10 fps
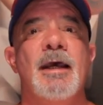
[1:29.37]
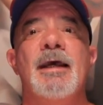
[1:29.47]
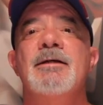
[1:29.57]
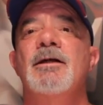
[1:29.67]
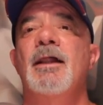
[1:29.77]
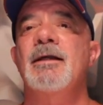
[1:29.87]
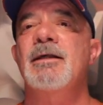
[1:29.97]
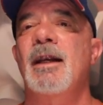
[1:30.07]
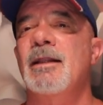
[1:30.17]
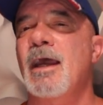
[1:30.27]
Is it like
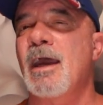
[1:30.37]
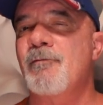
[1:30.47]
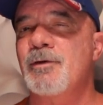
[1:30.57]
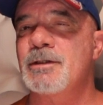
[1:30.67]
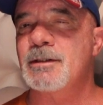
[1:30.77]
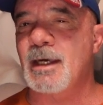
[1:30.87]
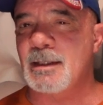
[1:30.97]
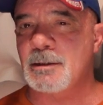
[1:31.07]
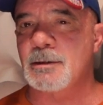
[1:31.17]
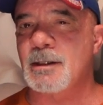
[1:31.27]
that in every
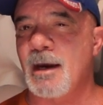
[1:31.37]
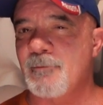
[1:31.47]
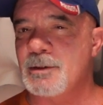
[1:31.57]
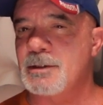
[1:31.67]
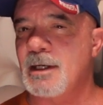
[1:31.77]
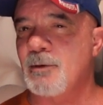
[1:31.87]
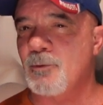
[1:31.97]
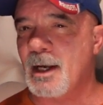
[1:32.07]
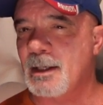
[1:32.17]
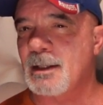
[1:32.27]
state? Does every state
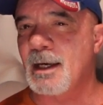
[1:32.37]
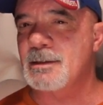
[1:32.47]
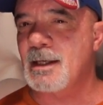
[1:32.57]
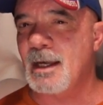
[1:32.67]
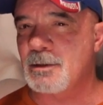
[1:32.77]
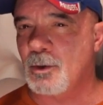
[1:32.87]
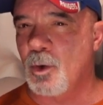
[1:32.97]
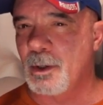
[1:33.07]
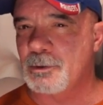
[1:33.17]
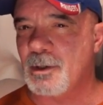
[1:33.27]
recognize that to go
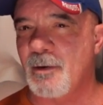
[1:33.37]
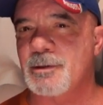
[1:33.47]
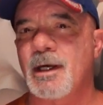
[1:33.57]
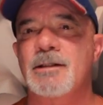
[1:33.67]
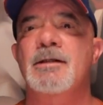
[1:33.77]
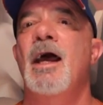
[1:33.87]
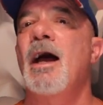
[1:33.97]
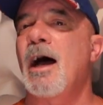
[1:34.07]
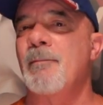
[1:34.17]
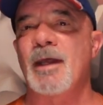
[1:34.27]
on a driver's license?
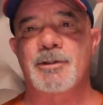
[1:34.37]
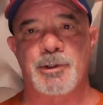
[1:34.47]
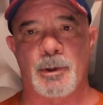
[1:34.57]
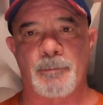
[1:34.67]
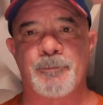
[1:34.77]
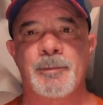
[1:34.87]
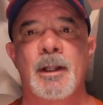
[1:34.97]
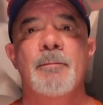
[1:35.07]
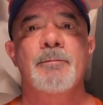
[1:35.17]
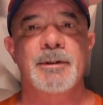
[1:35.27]
I'm not sure.
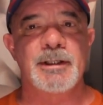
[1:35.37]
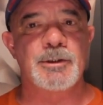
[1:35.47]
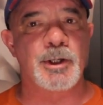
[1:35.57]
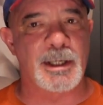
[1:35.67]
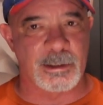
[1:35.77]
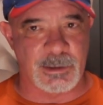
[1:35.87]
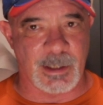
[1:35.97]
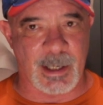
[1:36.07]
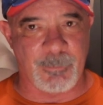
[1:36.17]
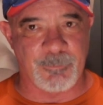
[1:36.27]
Please look into
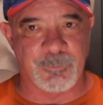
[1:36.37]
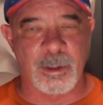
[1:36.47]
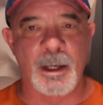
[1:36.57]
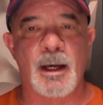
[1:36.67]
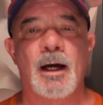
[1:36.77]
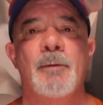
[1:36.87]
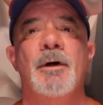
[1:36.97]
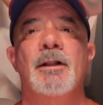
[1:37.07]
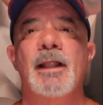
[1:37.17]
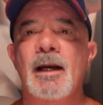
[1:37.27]
that.
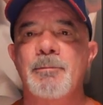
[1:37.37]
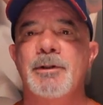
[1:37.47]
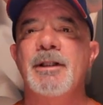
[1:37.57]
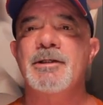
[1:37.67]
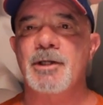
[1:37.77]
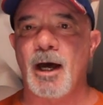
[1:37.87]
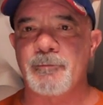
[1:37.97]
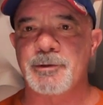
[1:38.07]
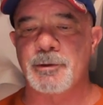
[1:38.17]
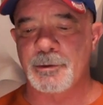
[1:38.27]
A lot of police
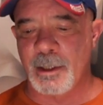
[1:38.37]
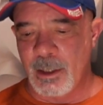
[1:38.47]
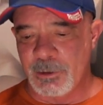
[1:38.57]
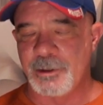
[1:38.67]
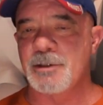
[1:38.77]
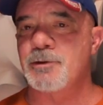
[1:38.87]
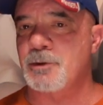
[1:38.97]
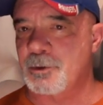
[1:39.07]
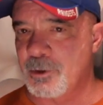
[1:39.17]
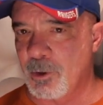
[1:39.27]
officers,
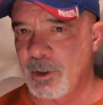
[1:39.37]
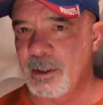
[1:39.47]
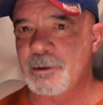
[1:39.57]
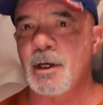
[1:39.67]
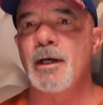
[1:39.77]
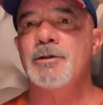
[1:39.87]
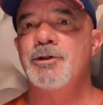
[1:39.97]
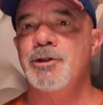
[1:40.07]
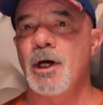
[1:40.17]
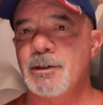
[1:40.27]
district attorneys,
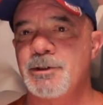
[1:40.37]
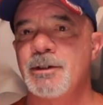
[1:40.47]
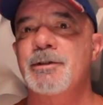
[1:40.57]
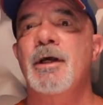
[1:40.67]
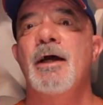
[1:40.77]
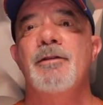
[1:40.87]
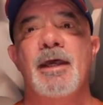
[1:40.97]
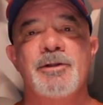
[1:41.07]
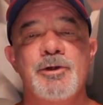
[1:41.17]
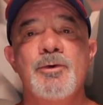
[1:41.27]
judges,
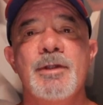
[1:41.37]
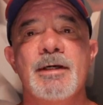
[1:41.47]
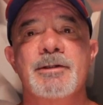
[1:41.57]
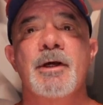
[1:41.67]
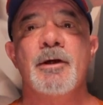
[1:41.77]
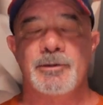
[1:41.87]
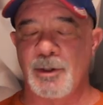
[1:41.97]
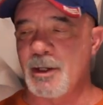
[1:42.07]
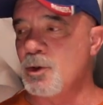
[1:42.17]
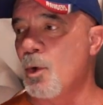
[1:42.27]
they do this so
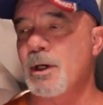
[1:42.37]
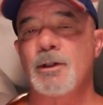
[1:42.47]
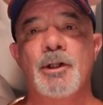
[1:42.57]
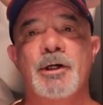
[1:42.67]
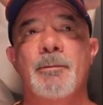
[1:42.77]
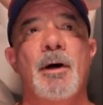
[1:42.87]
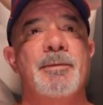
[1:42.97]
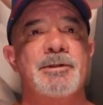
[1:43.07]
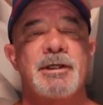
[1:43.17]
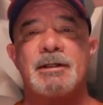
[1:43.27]
that no one can look them up
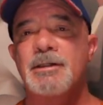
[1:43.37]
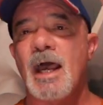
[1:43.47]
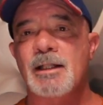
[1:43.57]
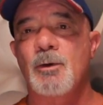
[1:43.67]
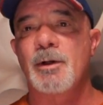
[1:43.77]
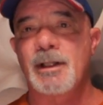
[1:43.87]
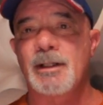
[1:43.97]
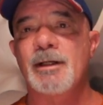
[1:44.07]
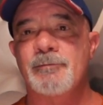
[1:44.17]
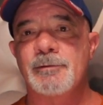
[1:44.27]
and see exactly where they
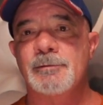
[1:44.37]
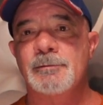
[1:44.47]
live.